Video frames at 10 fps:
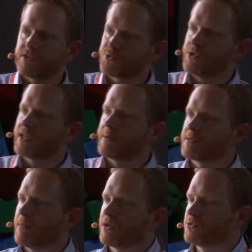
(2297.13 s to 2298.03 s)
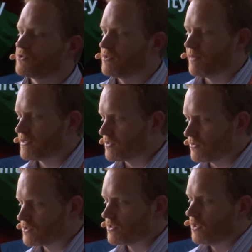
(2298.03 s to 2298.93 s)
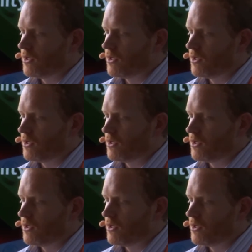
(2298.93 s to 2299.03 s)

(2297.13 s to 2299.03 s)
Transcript: There's three types of modules in Mesos.